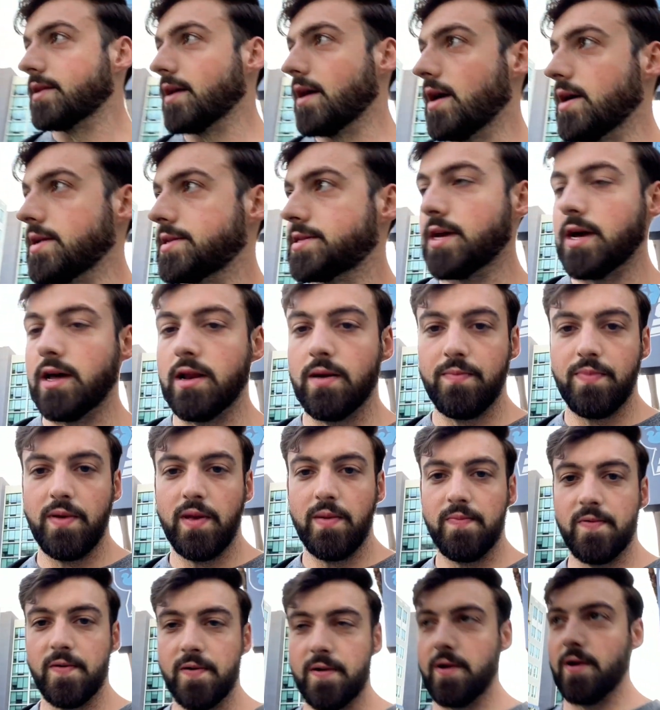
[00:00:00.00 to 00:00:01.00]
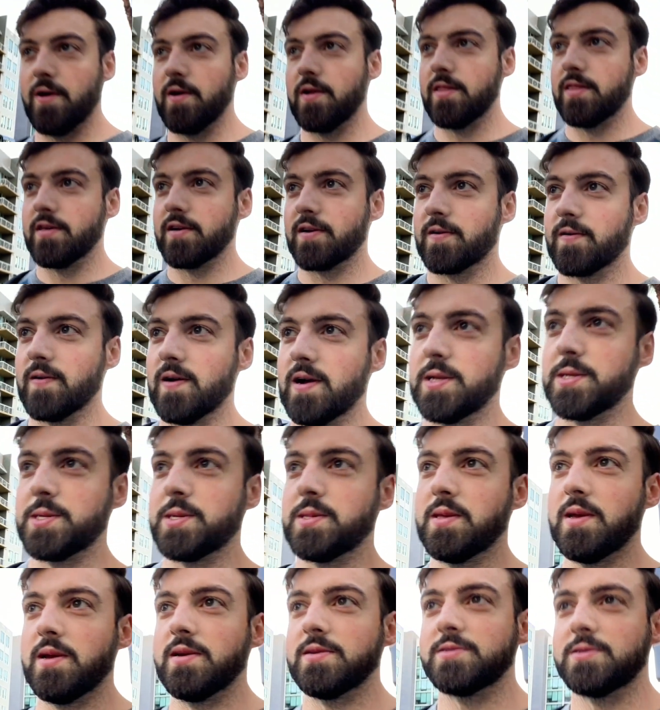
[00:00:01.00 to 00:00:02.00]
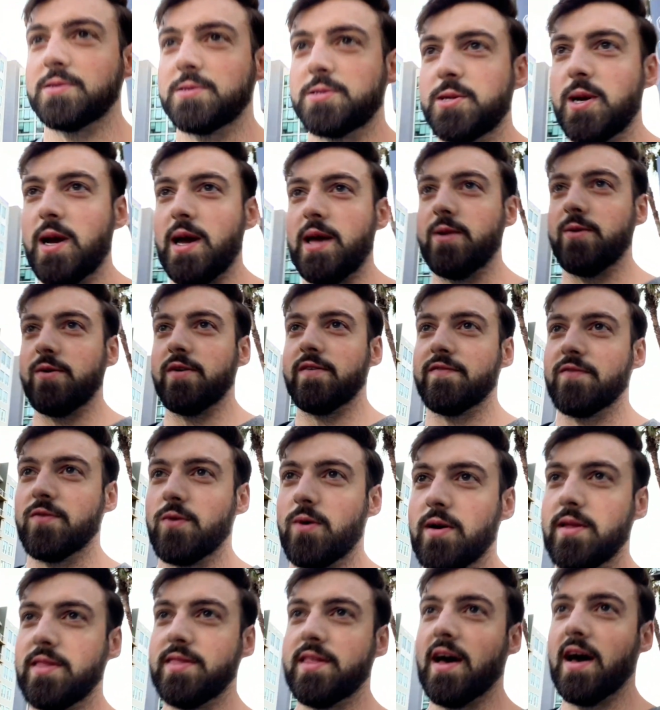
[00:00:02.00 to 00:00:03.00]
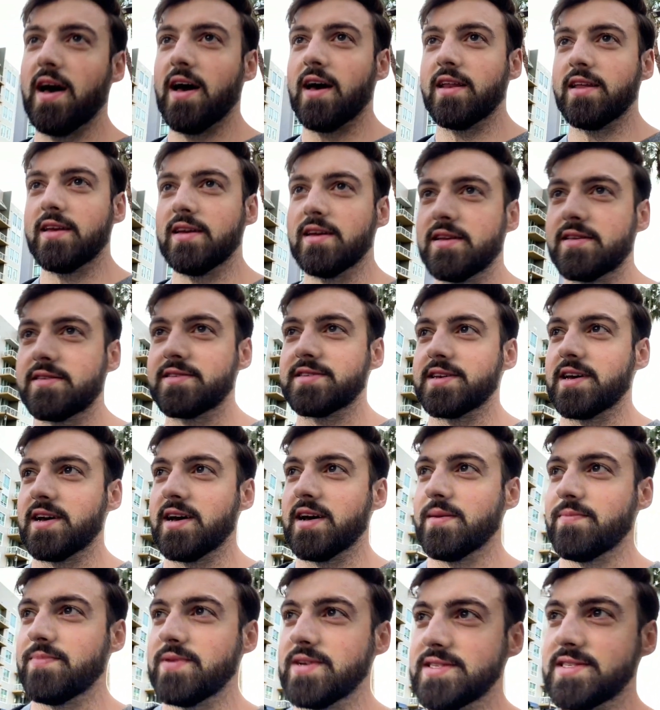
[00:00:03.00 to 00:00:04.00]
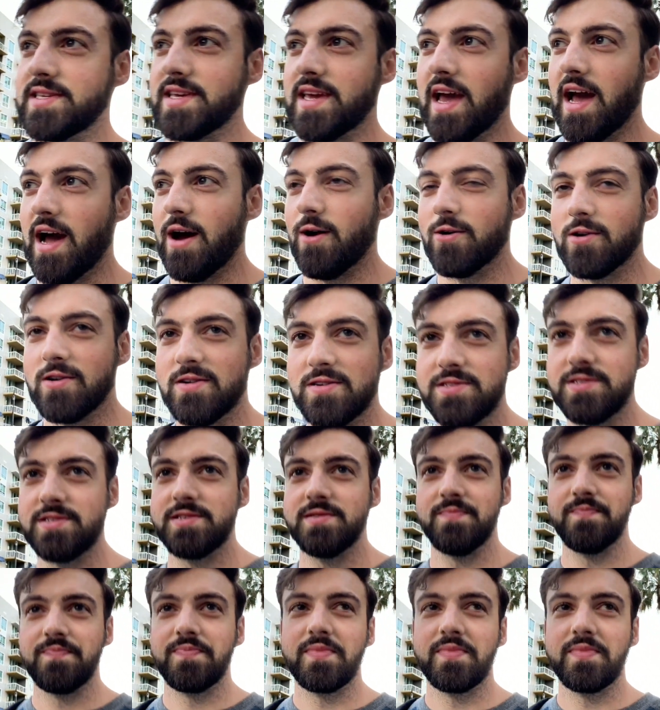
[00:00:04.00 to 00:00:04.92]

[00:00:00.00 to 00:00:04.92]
a ton of people go to the Crunch there, so try to avoid that at busy hours.